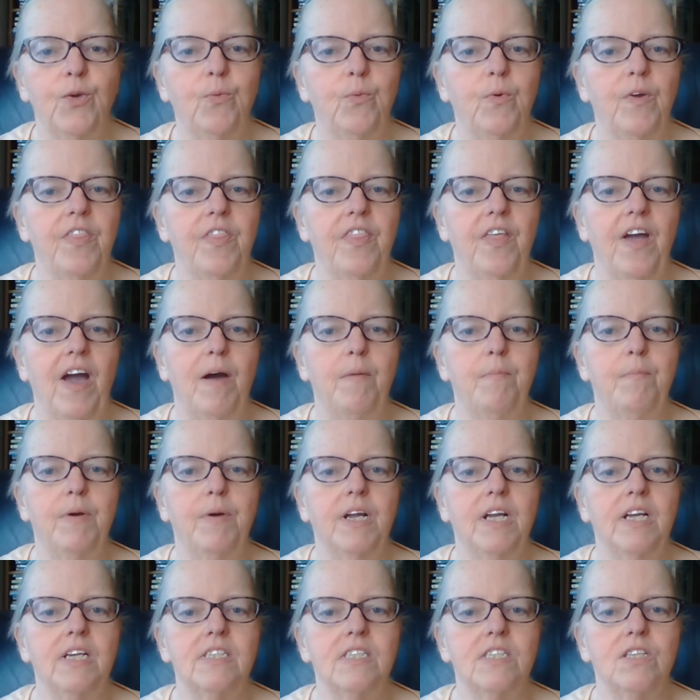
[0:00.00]
with that
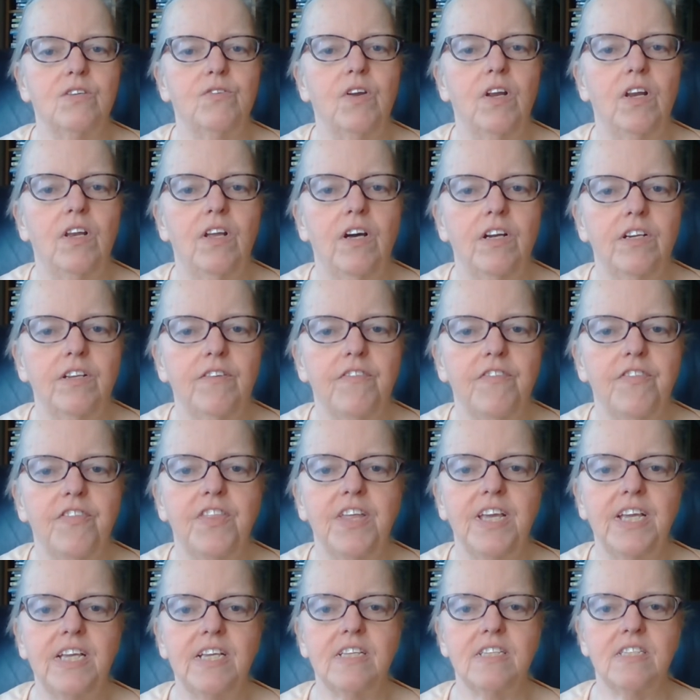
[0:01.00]
because there are a lot of
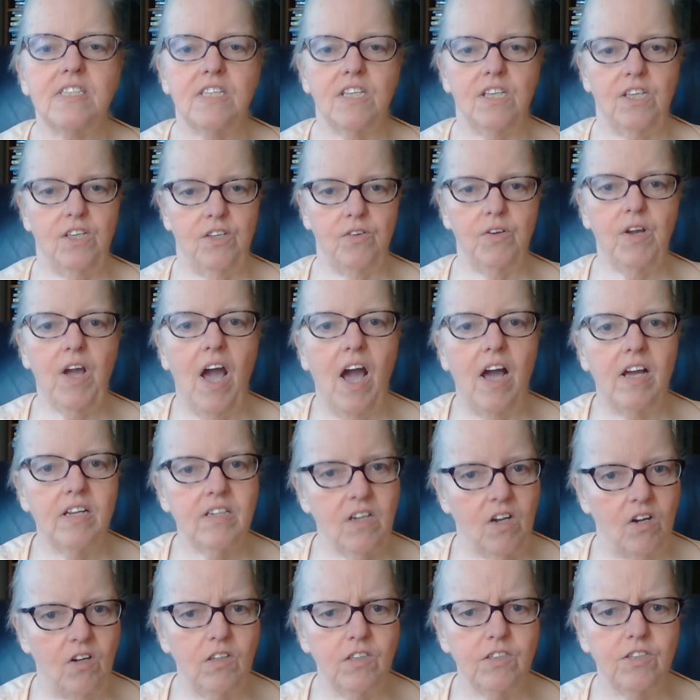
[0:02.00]
things that you can't
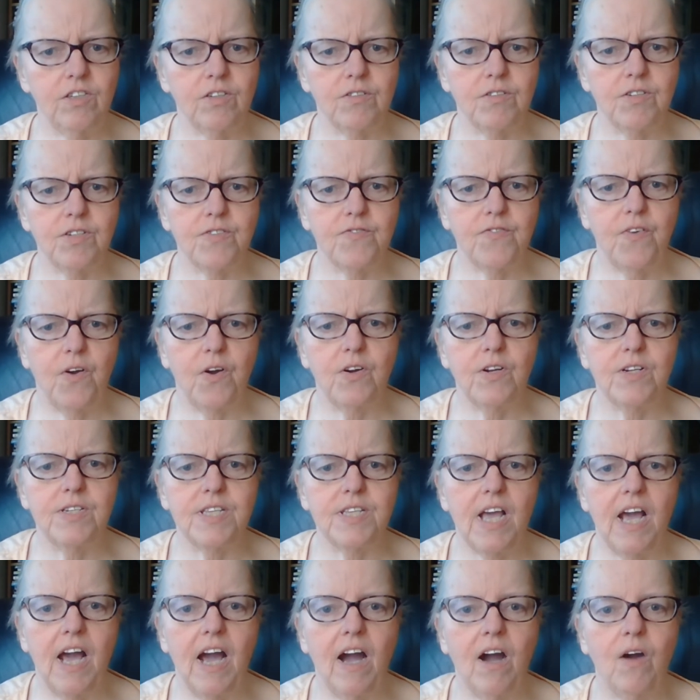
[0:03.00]
alter as far as
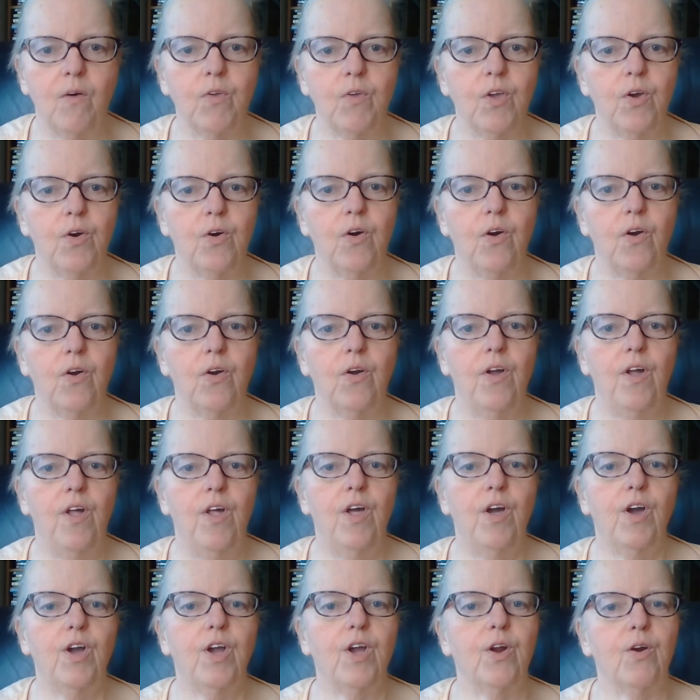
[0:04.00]
how your
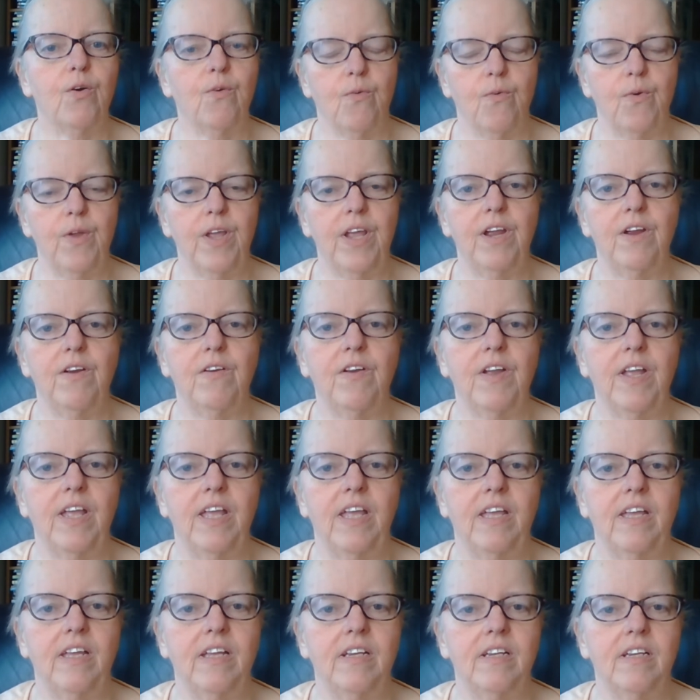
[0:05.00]
career
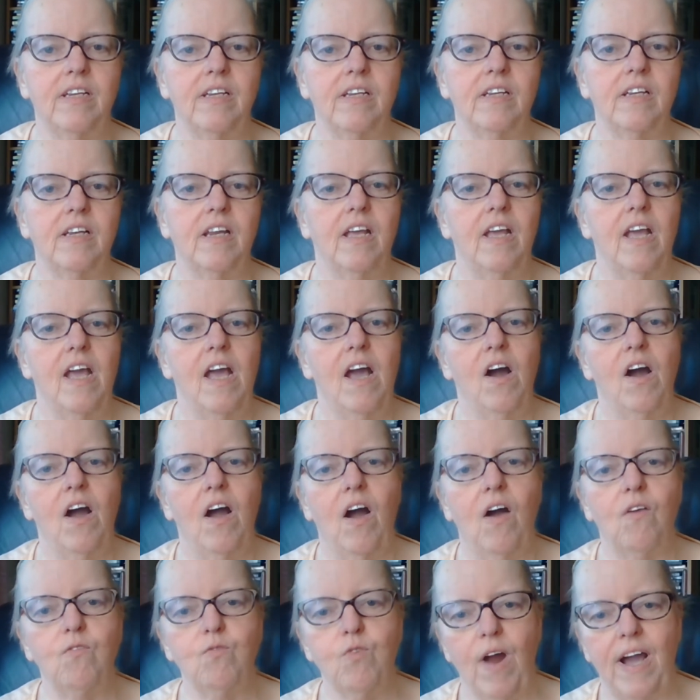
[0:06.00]
in
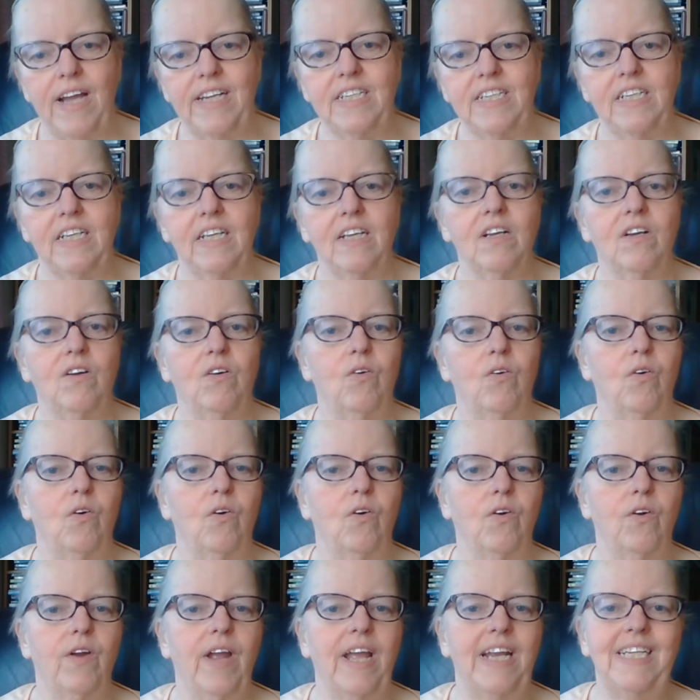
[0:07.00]
writing
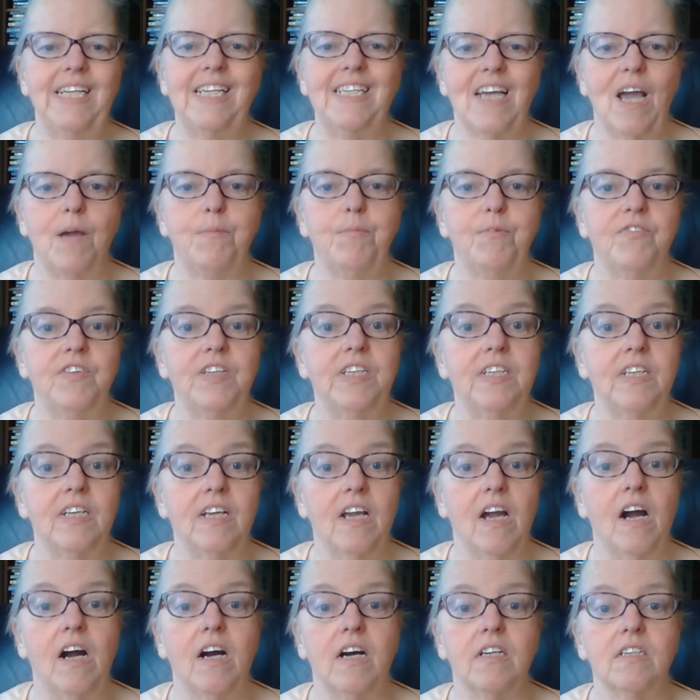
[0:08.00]
or any type of indie
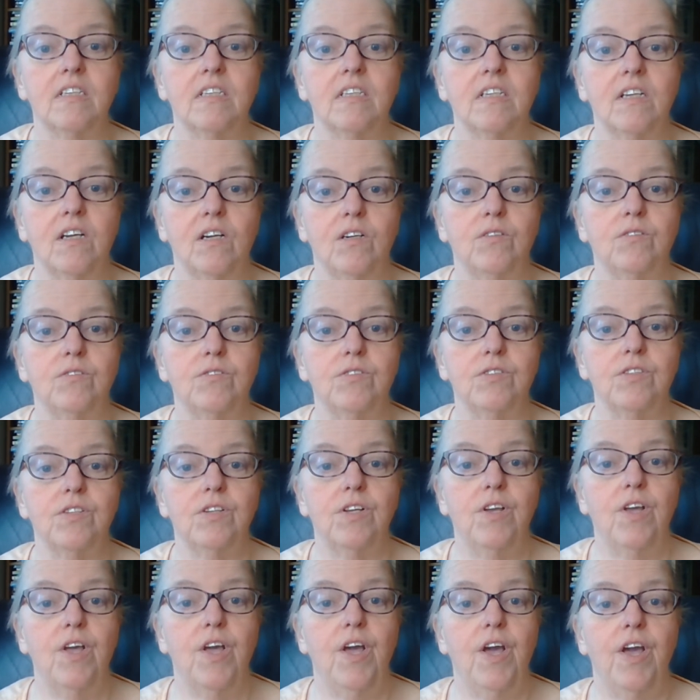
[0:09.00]
art goes.
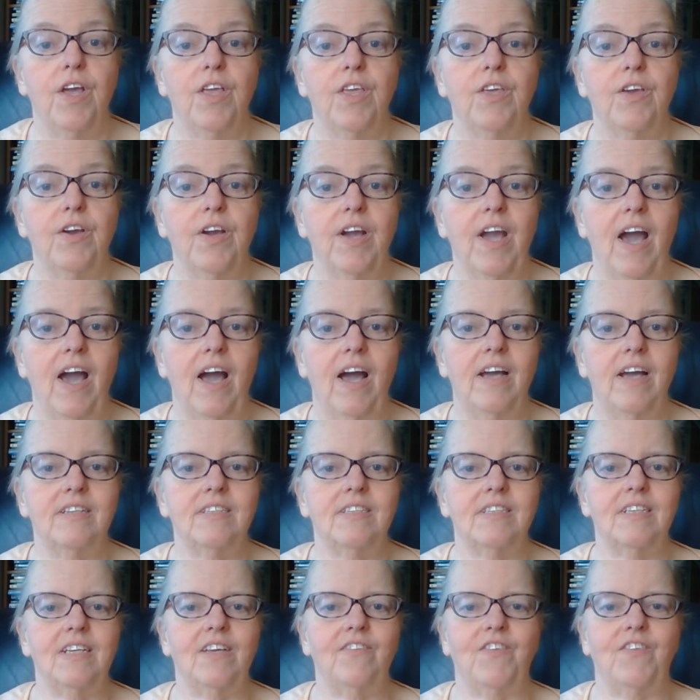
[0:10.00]
You
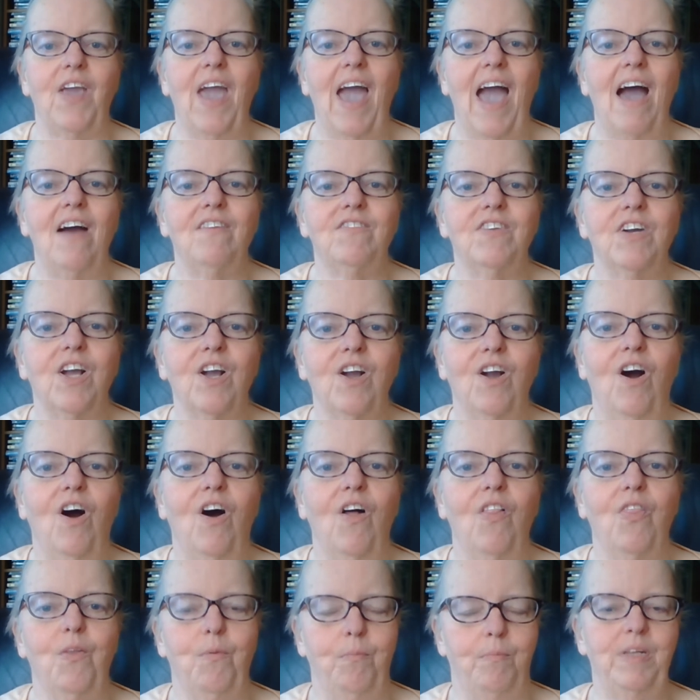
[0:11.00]
can't, if you haven't
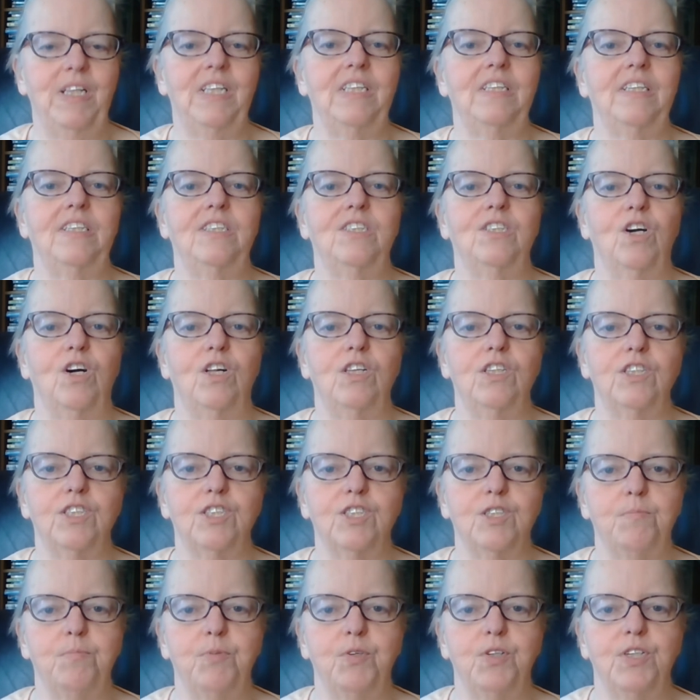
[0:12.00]
got the million dollars
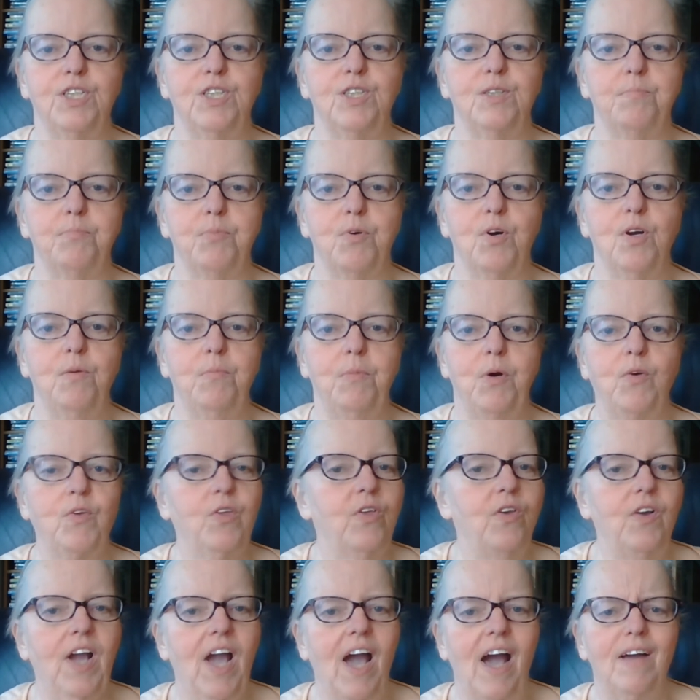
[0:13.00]
to put into promo,
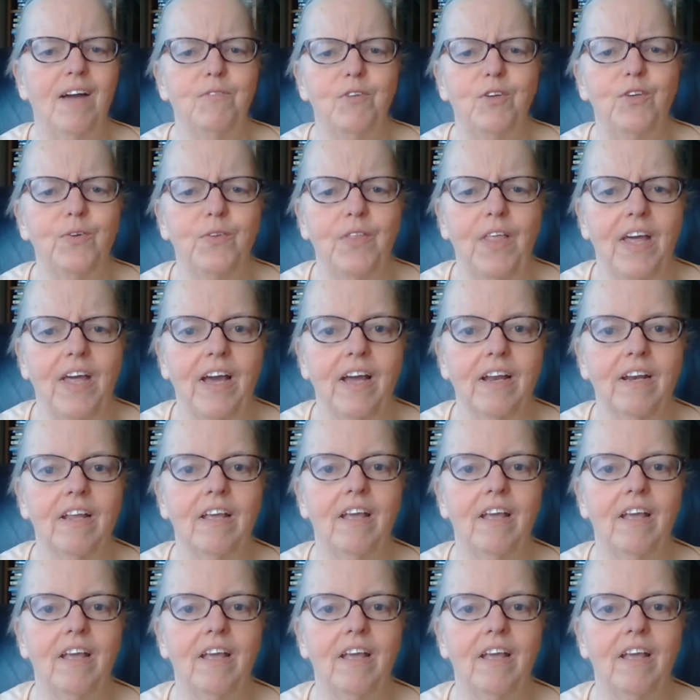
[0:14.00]
you can't do that.